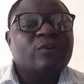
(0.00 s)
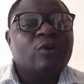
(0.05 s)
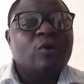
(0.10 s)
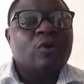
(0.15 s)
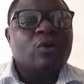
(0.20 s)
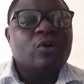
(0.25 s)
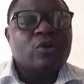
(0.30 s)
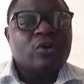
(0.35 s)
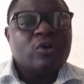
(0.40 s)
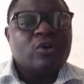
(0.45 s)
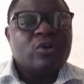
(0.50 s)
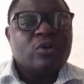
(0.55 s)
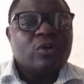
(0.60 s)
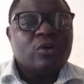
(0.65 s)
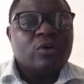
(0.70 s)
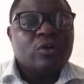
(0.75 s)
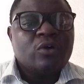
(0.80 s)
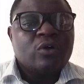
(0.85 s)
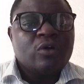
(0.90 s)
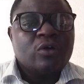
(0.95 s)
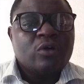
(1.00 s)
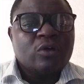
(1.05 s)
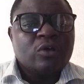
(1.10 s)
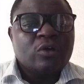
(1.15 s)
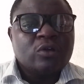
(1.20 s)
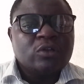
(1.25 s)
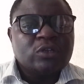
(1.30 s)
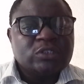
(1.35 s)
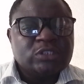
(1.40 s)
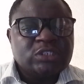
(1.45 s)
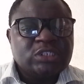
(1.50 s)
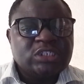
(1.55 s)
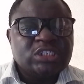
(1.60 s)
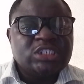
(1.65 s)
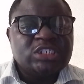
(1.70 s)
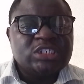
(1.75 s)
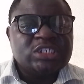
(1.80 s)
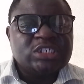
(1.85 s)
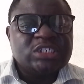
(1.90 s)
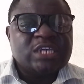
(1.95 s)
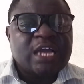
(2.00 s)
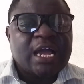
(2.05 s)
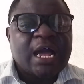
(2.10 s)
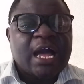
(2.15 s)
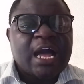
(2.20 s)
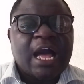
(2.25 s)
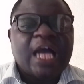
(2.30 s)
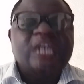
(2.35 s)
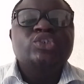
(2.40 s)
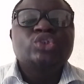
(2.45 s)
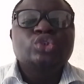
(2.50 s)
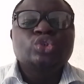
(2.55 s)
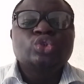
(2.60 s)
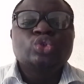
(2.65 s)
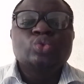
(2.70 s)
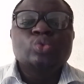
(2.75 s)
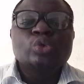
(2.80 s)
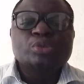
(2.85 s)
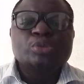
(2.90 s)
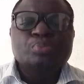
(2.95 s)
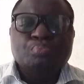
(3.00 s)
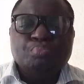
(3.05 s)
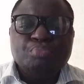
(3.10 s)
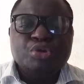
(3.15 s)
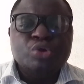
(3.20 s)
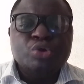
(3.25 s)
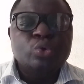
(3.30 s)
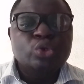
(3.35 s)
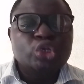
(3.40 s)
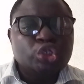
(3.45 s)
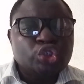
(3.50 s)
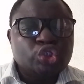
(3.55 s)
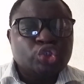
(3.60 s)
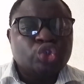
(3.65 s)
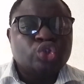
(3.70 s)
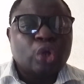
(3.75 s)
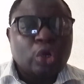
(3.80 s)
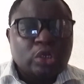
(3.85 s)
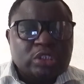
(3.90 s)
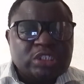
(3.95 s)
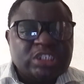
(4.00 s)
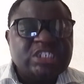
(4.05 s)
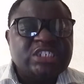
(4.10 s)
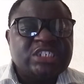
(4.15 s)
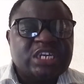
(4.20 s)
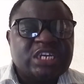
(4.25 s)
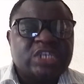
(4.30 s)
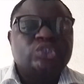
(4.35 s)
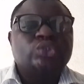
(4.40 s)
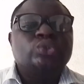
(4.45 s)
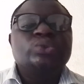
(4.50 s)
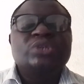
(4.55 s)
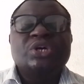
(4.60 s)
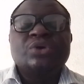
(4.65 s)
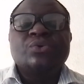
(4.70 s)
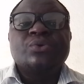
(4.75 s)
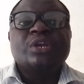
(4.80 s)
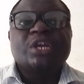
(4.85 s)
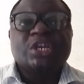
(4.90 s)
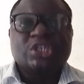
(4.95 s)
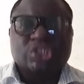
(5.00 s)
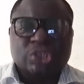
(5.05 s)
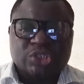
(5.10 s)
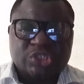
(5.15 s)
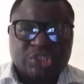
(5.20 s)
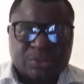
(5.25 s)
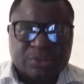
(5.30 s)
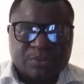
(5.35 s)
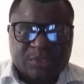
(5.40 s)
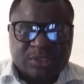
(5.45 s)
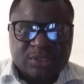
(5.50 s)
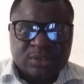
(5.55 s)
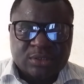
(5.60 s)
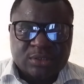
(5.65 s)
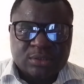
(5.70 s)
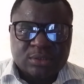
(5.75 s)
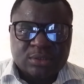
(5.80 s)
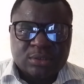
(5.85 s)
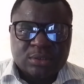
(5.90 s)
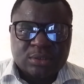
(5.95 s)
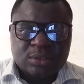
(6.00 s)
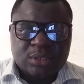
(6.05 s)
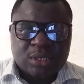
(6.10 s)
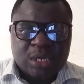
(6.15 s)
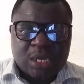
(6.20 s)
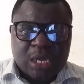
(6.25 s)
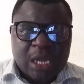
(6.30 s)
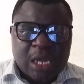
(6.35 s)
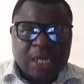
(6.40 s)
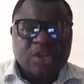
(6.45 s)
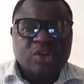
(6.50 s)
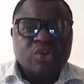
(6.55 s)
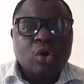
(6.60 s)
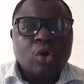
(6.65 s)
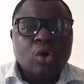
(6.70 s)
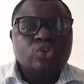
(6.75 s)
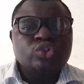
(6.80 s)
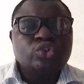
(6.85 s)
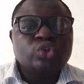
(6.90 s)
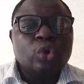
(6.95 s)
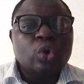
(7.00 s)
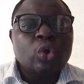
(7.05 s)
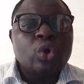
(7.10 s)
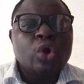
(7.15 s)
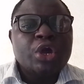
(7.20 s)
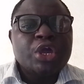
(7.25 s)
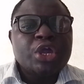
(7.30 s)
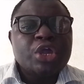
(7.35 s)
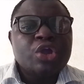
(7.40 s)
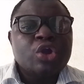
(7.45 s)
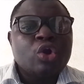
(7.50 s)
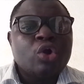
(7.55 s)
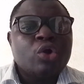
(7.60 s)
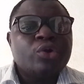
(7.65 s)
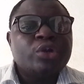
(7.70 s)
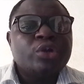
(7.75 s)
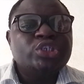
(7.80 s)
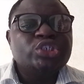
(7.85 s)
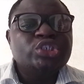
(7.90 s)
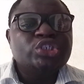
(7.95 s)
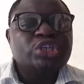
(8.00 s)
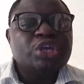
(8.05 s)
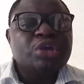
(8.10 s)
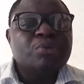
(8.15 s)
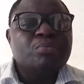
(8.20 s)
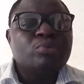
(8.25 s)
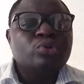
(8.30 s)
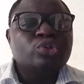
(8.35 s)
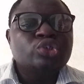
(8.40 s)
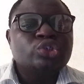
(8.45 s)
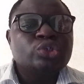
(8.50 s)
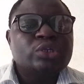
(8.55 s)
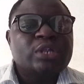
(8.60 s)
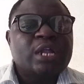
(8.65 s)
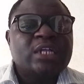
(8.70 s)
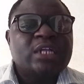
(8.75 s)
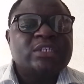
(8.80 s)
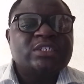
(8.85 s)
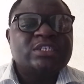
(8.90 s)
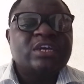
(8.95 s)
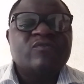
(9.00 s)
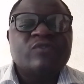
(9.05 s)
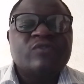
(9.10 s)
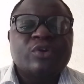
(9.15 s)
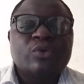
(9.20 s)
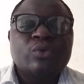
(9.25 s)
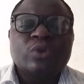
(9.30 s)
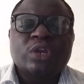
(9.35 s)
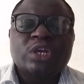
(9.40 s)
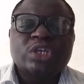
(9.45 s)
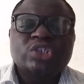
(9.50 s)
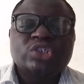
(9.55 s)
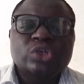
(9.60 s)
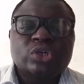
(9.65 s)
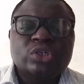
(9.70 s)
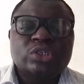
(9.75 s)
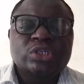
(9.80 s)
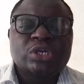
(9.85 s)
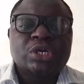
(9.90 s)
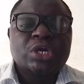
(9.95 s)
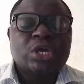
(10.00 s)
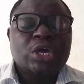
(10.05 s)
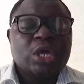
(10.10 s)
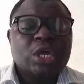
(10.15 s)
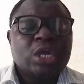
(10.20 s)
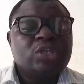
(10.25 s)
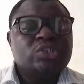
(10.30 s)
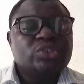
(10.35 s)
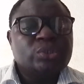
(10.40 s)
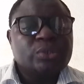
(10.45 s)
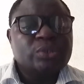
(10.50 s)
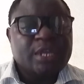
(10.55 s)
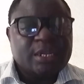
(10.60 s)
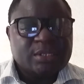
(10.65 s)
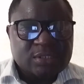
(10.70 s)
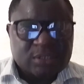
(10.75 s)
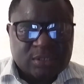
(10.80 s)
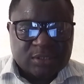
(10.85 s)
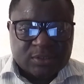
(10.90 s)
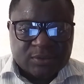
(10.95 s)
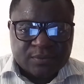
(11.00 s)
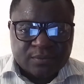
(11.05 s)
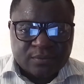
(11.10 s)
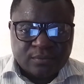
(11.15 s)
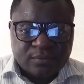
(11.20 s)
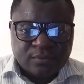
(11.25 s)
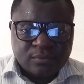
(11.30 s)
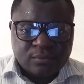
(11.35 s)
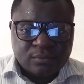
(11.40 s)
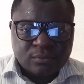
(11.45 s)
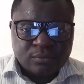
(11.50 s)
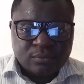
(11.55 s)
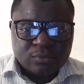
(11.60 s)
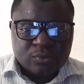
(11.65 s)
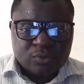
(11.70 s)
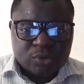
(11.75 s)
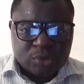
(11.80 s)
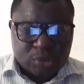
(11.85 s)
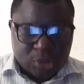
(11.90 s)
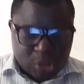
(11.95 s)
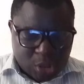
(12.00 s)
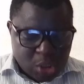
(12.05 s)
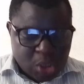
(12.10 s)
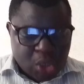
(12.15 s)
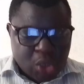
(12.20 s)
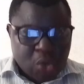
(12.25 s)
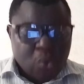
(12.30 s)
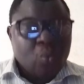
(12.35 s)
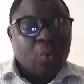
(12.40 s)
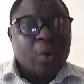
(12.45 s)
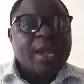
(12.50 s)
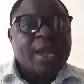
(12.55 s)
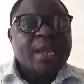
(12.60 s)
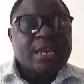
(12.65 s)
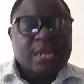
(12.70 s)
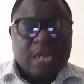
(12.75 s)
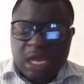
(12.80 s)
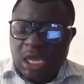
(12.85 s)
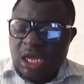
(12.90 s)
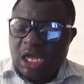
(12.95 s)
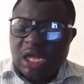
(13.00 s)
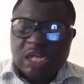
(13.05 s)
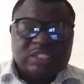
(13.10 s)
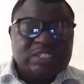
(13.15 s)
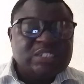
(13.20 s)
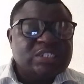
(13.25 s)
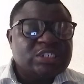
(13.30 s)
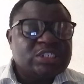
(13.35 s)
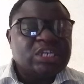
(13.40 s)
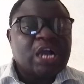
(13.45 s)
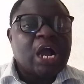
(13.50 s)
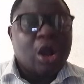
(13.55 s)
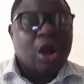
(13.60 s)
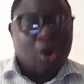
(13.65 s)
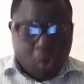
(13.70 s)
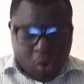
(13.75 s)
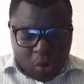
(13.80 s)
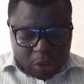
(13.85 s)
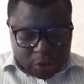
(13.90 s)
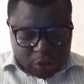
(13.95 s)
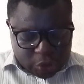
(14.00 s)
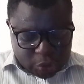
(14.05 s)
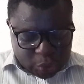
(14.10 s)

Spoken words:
for teaching has to do with building strong teacher-student relationships. And it also encourages emotional self-regulation in students. When a teacher or a